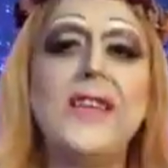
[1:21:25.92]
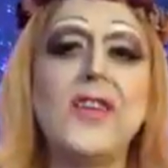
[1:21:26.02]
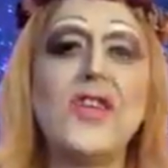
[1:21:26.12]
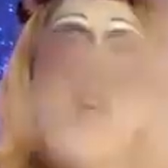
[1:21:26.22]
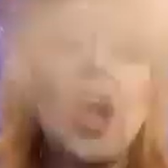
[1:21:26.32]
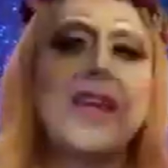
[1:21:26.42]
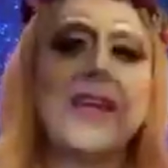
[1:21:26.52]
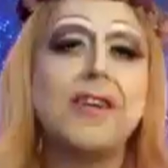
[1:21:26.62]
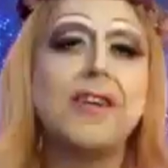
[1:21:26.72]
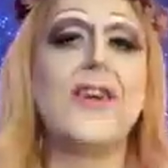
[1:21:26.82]
a jolly
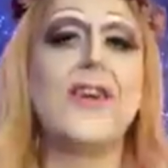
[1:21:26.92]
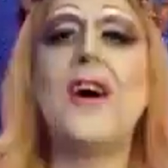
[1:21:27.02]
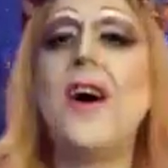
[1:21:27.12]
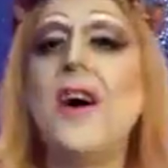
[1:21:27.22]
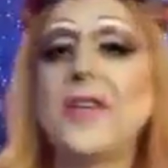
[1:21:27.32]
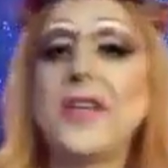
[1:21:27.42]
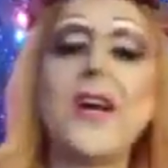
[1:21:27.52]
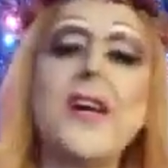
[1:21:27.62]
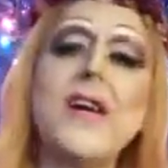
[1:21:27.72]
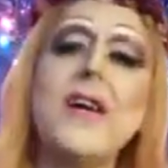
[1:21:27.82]
good
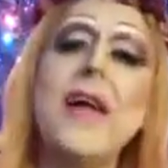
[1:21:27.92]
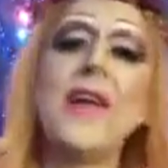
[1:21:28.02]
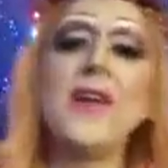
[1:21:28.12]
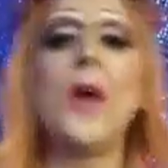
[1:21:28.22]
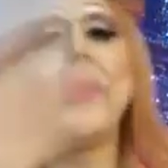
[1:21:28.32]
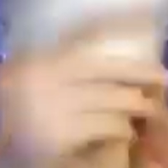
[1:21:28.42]
hooker, and nobody